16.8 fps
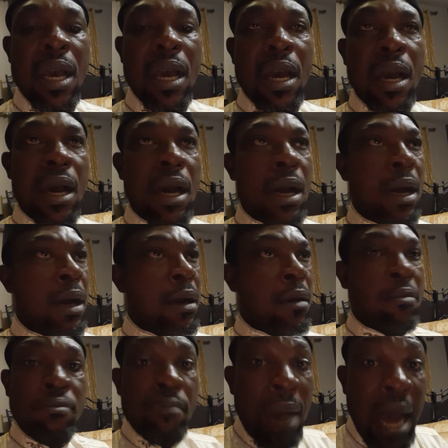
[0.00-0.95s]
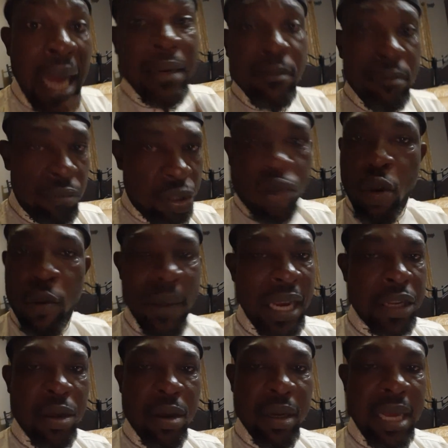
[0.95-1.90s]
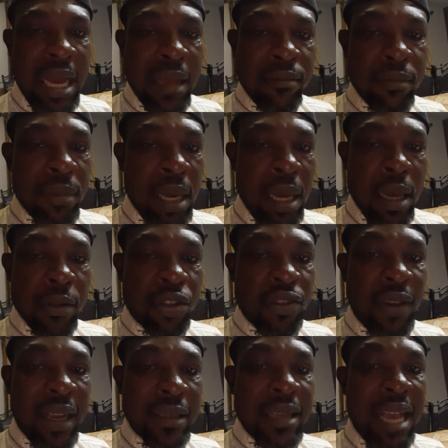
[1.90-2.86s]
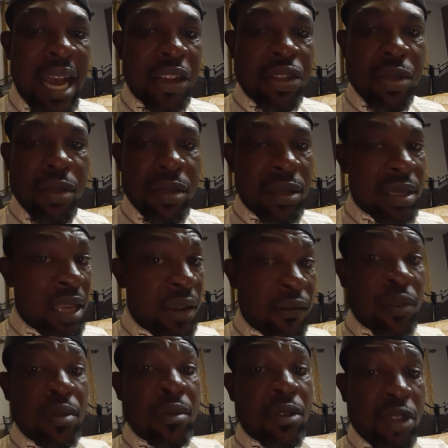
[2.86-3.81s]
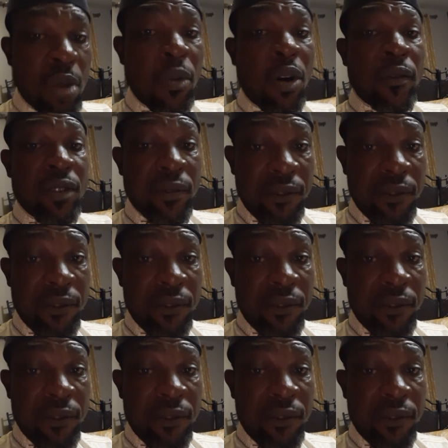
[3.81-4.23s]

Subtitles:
and so many other transactions. Even some of the